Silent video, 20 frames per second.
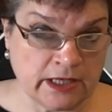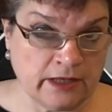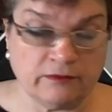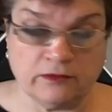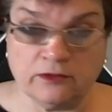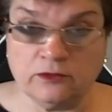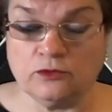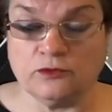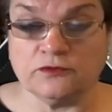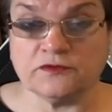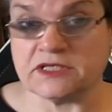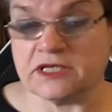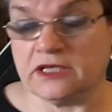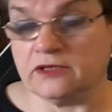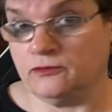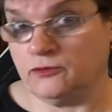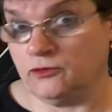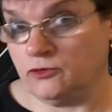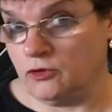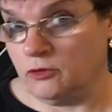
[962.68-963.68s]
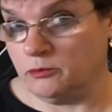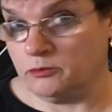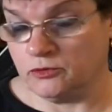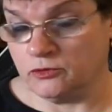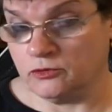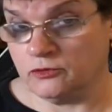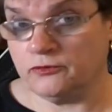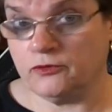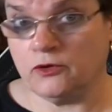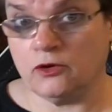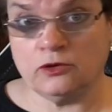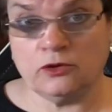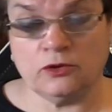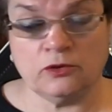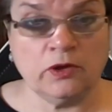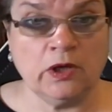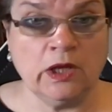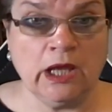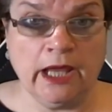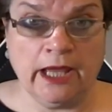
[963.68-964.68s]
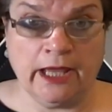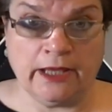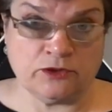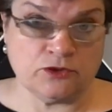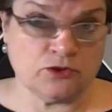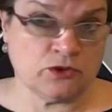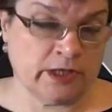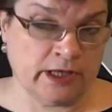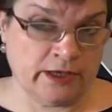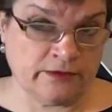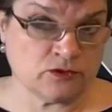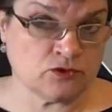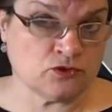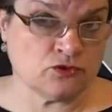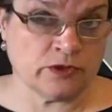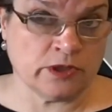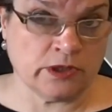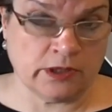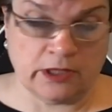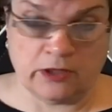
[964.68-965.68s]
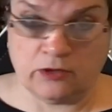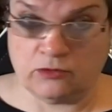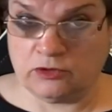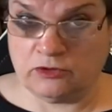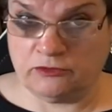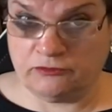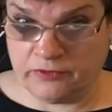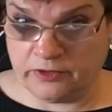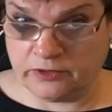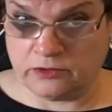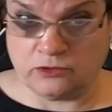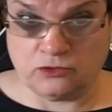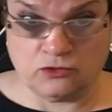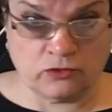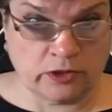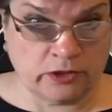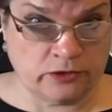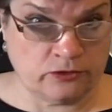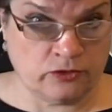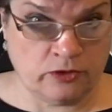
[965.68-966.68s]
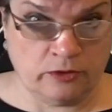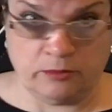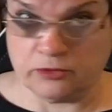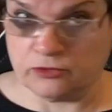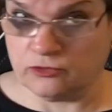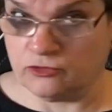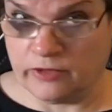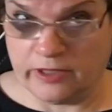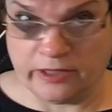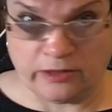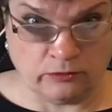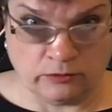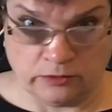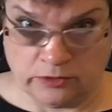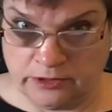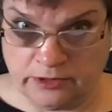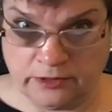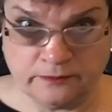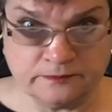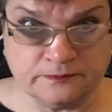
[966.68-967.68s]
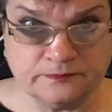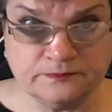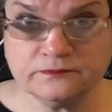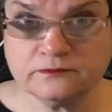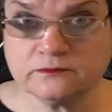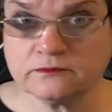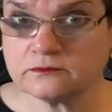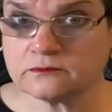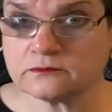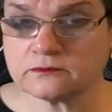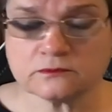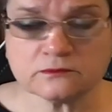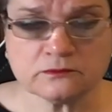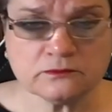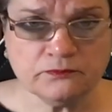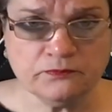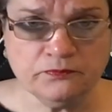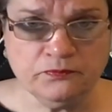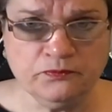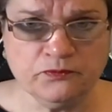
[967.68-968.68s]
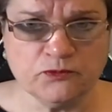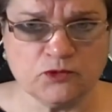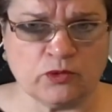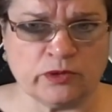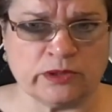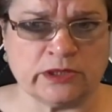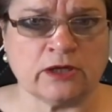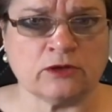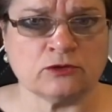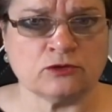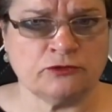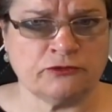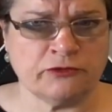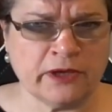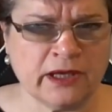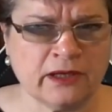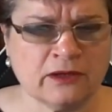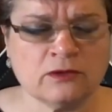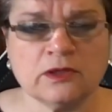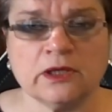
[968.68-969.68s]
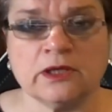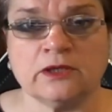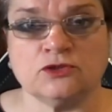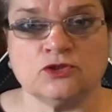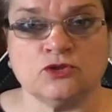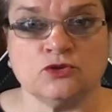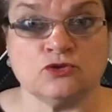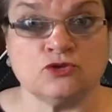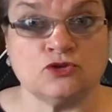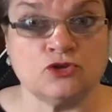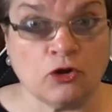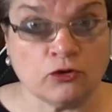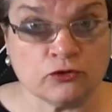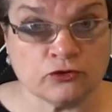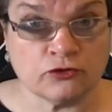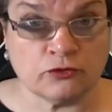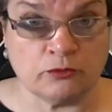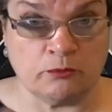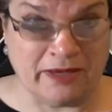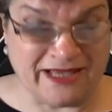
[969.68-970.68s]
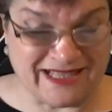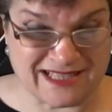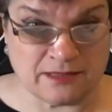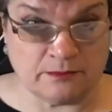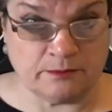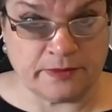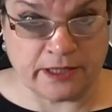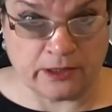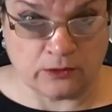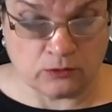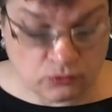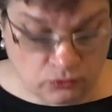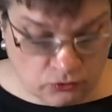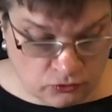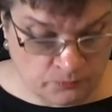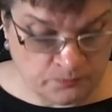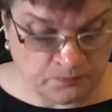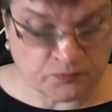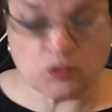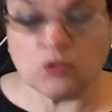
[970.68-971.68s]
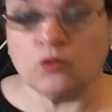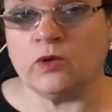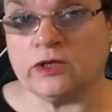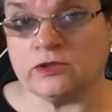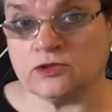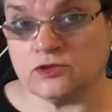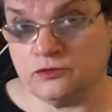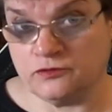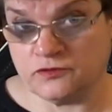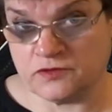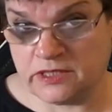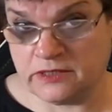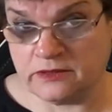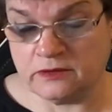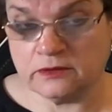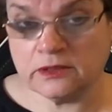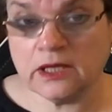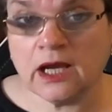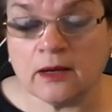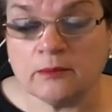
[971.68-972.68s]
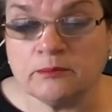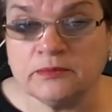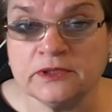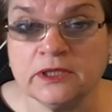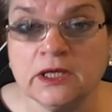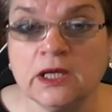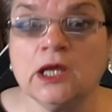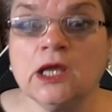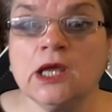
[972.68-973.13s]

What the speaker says: level you've set for your portfolio, and you have to rely on the fact that you contribute regularly without fail, and you don't mess about once you've set it up.